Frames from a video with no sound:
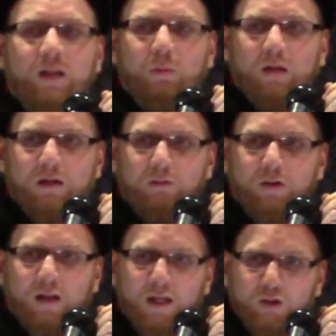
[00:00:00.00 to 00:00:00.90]
They will
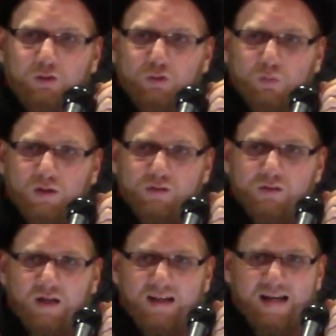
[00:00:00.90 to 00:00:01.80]
never take you towards
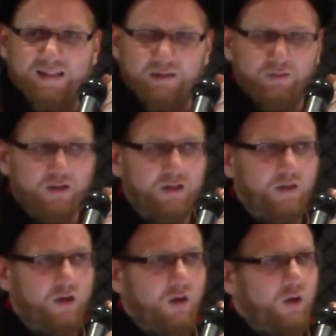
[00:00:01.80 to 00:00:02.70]
an
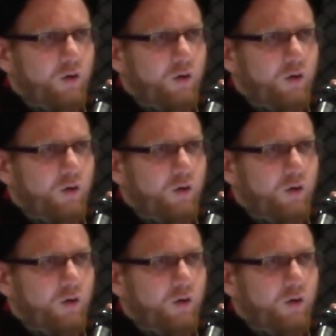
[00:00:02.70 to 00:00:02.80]
activity